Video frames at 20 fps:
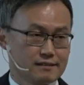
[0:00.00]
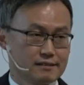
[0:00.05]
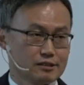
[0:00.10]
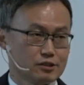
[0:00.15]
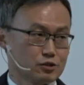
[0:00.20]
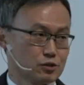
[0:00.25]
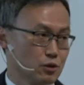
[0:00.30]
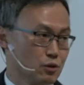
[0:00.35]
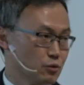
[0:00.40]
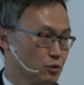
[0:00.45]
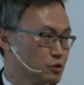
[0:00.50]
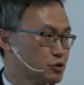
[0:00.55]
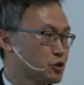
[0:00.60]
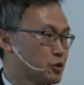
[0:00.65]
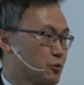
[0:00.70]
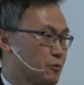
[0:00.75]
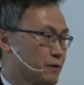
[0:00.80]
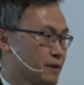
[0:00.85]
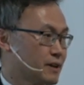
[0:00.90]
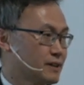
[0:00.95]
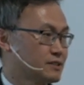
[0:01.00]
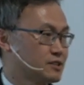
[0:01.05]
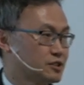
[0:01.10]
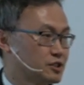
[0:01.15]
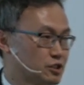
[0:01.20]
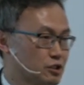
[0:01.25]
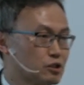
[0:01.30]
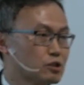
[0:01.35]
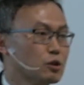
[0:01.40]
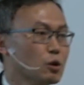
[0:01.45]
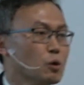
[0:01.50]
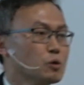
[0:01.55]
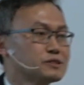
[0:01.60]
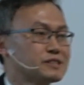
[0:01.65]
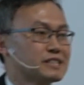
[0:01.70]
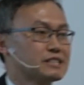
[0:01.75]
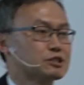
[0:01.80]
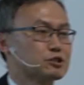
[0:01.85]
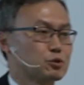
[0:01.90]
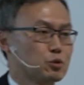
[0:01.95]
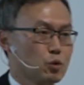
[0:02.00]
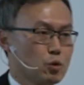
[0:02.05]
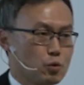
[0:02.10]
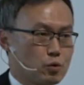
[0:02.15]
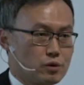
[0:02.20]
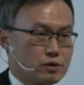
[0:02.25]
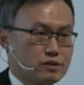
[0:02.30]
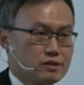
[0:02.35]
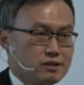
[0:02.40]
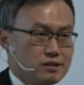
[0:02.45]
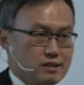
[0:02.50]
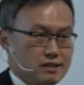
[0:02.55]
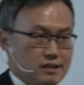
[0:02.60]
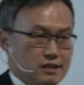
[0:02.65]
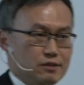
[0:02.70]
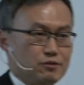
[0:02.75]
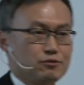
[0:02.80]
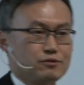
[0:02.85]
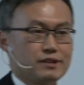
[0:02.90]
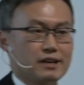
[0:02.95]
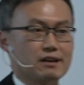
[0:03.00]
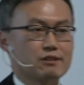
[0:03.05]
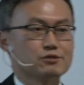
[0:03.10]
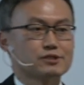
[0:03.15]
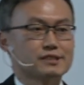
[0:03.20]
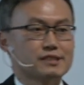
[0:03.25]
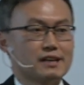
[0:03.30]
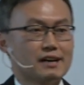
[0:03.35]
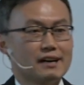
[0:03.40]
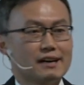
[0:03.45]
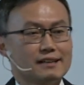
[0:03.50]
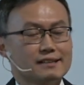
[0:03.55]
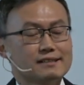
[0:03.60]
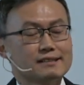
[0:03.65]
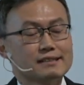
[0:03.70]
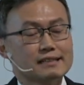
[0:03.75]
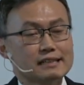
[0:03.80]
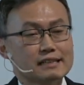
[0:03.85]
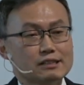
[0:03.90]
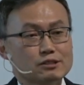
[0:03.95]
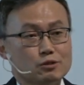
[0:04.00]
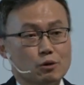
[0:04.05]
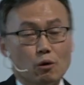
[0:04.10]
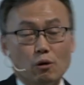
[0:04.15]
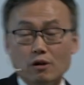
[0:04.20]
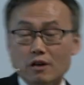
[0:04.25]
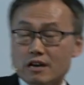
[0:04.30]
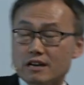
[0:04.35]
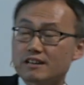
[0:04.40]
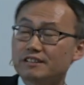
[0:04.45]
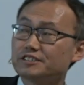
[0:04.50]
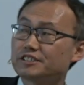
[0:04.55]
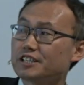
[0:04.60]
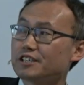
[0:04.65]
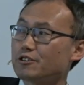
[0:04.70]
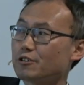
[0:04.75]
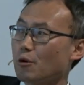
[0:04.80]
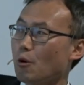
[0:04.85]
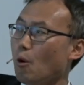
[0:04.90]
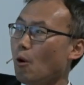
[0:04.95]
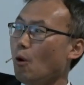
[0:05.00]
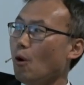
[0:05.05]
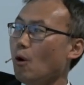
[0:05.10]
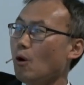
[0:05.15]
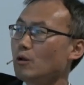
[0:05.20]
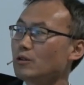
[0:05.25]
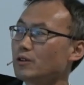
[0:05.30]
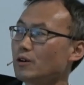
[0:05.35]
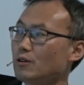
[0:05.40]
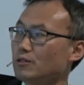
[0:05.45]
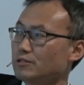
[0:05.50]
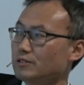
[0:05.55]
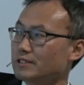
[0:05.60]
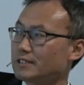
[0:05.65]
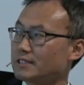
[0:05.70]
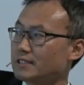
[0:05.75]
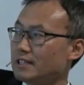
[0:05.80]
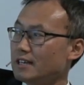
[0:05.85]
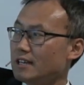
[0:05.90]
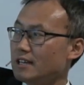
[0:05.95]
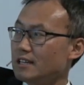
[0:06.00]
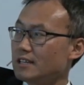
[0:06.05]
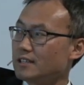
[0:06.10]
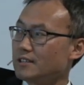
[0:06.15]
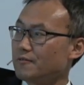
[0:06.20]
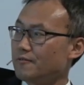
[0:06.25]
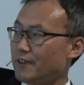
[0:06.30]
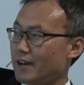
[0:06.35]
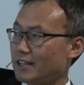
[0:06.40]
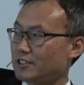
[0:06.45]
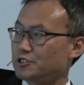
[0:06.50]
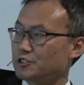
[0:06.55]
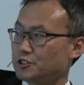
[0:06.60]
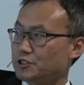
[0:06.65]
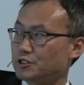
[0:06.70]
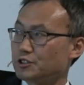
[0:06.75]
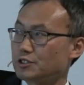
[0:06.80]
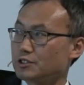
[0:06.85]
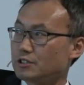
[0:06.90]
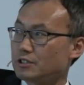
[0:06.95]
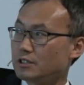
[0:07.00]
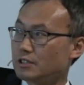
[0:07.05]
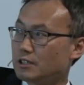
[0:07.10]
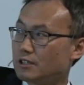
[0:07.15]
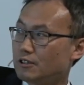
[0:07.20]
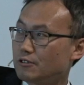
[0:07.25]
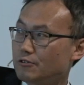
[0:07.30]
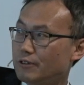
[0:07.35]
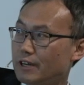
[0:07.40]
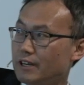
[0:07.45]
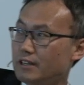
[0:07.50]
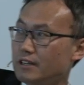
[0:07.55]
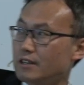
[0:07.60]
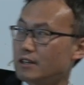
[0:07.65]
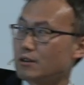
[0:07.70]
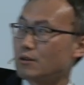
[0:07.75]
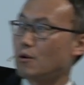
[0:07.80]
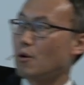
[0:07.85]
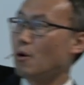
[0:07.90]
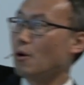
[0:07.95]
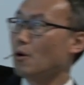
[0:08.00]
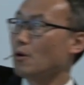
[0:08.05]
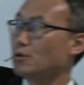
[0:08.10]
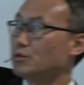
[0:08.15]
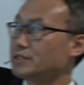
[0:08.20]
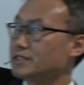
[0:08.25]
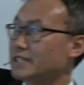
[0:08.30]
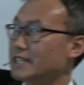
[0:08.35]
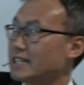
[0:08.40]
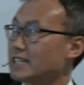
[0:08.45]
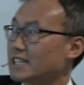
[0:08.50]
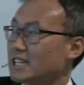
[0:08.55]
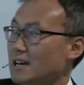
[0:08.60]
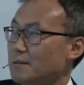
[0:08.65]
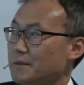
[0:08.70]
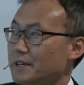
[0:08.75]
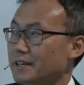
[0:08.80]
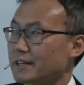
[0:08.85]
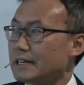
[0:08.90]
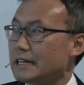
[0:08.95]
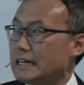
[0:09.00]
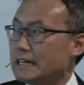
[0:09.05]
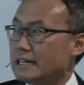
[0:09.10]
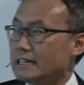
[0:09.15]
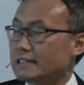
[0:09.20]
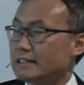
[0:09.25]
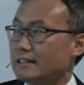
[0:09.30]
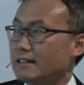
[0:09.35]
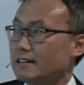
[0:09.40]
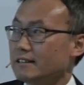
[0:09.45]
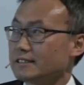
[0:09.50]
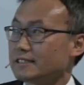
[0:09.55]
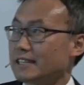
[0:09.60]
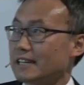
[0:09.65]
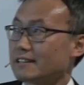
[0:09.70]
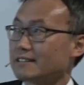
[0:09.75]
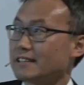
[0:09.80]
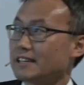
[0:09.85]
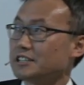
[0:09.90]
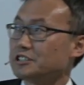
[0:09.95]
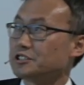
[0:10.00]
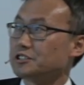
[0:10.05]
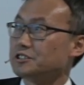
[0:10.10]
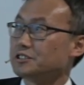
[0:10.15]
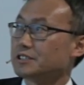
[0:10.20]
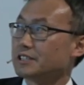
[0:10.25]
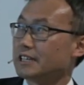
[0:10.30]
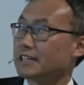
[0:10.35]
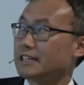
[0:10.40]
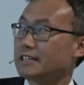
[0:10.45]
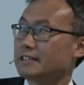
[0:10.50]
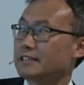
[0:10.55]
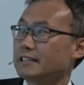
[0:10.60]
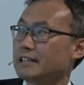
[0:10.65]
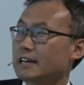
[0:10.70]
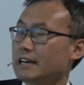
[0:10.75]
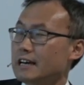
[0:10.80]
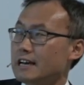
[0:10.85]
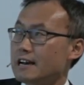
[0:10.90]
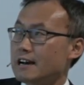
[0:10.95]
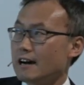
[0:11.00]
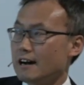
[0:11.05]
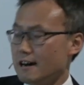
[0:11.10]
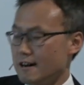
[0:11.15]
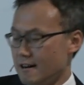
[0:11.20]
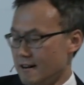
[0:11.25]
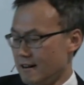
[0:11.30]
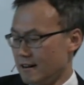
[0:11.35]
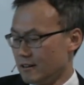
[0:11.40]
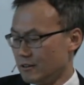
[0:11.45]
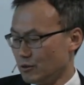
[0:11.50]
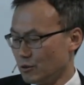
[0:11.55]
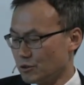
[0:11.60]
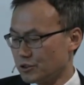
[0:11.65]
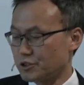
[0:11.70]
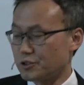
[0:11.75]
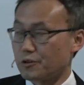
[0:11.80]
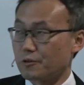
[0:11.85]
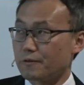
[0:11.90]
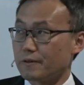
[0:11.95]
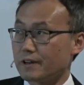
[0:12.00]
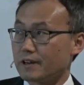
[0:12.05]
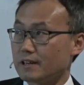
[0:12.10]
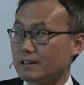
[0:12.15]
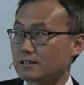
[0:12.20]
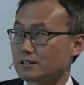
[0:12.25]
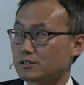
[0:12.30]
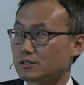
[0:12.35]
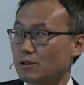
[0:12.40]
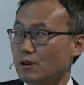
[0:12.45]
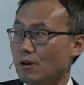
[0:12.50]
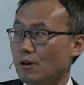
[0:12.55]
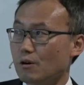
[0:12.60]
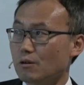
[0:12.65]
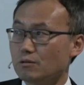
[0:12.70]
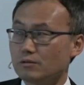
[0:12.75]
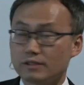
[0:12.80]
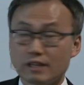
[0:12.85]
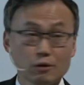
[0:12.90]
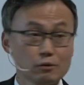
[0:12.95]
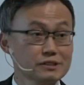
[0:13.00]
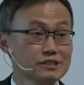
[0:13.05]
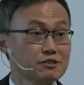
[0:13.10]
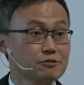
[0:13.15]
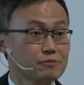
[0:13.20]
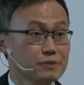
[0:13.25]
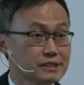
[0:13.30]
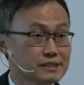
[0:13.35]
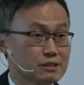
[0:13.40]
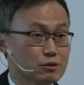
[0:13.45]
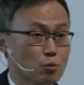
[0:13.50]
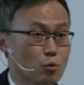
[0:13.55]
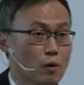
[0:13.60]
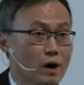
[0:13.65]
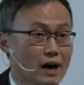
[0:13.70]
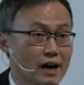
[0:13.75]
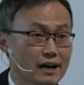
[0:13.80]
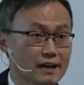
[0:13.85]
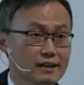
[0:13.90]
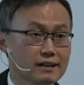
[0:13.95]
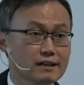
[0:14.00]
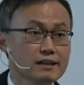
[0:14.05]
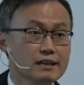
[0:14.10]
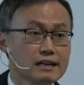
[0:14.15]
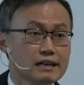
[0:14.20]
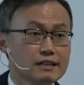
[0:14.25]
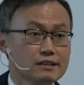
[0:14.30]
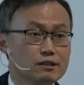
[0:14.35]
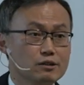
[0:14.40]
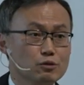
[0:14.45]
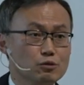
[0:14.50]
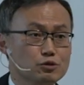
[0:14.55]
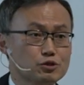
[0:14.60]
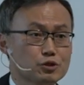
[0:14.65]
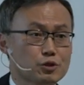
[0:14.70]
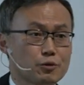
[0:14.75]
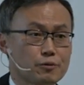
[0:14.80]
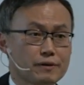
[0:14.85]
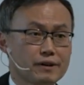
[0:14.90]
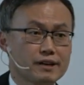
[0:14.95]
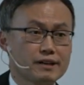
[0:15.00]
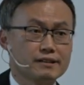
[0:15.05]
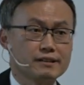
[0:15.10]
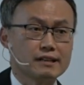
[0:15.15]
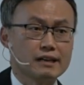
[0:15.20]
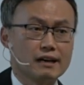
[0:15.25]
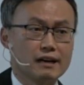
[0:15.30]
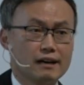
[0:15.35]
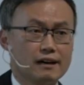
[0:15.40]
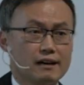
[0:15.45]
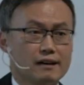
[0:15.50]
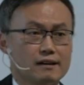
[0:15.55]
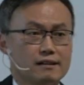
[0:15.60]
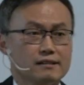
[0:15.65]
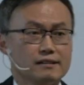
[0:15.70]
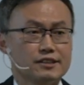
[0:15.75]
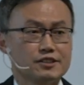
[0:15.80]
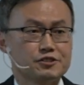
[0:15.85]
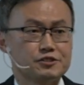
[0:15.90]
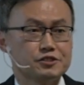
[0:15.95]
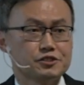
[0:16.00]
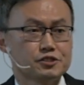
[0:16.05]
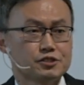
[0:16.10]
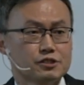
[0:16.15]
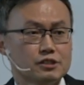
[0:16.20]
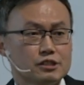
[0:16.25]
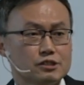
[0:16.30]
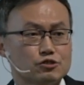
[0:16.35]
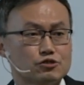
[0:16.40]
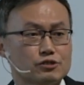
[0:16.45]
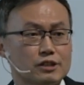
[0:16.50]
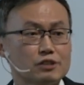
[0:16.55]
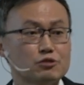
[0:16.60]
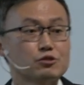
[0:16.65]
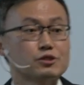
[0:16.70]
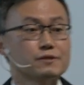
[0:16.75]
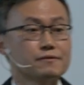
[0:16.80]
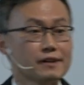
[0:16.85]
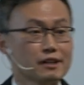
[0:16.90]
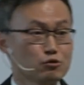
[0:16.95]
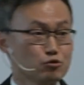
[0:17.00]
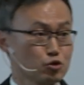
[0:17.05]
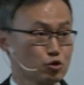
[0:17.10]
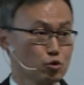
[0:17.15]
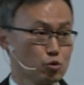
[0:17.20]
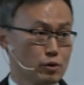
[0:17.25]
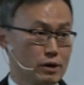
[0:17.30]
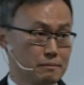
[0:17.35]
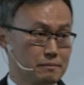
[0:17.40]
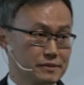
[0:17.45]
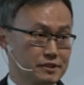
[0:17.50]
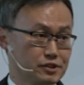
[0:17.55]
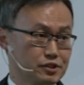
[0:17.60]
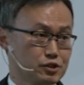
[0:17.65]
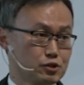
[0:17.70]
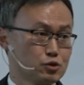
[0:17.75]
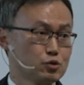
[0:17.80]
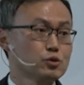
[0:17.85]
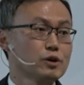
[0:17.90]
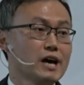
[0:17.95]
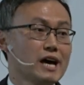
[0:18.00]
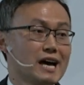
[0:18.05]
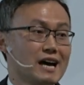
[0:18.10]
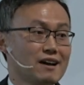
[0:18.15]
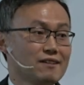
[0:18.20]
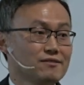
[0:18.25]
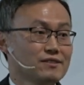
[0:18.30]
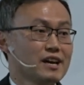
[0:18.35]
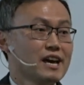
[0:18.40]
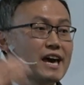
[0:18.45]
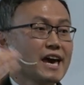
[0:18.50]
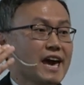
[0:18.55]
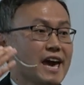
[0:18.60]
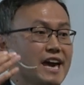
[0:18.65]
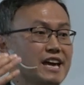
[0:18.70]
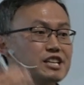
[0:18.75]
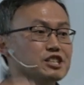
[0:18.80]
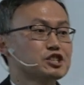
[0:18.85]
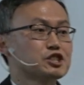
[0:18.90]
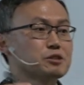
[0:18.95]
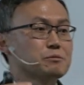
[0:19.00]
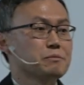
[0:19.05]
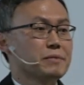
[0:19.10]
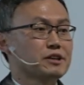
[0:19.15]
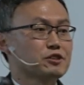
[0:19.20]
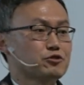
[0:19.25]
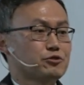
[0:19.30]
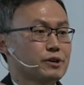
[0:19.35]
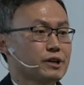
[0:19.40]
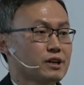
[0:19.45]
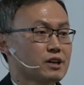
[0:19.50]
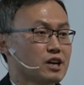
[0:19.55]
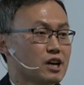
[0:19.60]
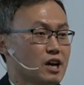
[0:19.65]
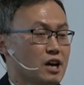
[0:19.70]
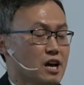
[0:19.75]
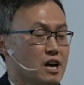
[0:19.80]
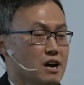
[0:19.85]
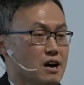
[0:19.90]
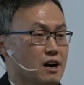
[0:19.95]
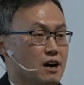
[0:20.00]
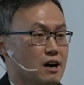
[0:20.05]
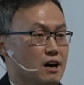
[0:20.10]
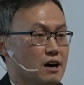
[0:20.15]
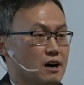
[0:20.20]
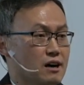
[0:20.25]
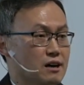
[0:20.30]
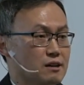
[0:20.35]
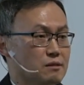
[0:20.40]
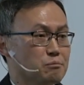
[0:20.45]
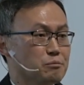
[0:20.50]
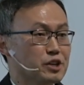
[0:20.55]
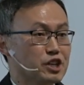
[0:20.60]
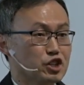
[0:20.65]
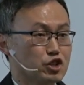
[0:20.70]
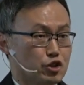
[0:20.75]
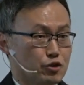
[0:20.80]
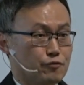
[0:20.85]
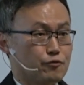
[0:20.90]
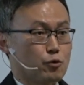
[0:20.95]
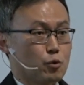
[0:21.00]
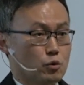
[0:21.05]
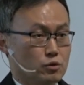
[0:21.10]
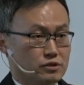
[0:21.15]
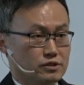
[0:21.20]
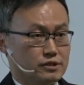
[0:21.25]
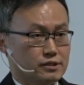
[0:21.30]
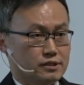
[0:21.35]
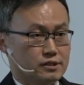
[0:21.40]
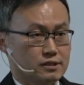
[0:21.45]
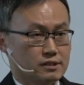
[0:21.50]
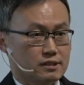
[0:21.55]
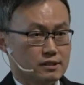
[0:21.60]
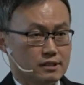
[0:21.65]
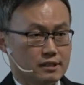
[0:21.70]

So North Korea just closed its door uh, to the outside. So considering all those, the factors, right, caused economic the uh, stagnations in uh, North Korea. So that was the reason why the North Korean uh, leaders tried to develop nuclear weapons to have asymmetric uh, military force.